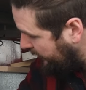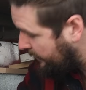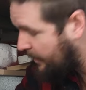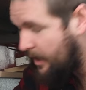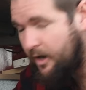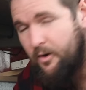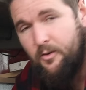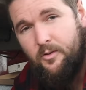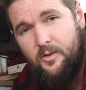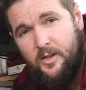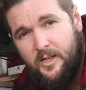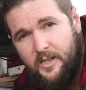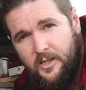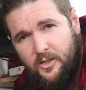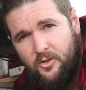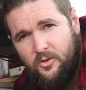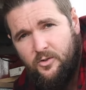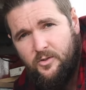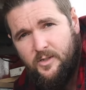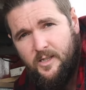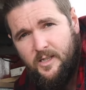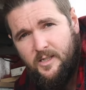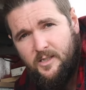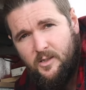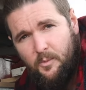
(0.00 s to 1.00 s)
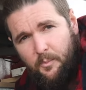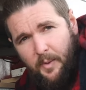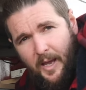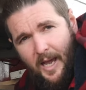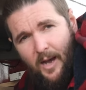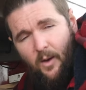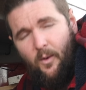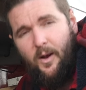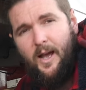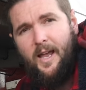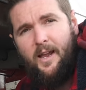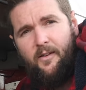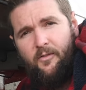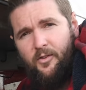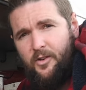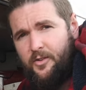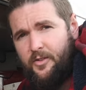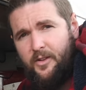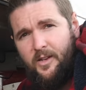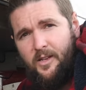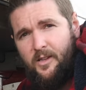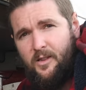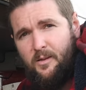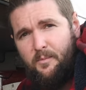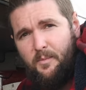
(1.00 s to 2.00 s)
are currently using to power
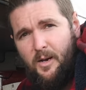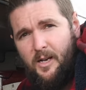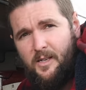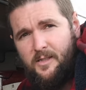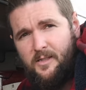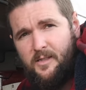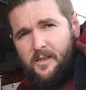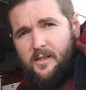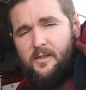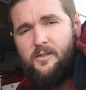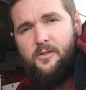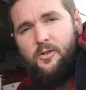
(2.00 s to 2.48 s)
everything in the bus.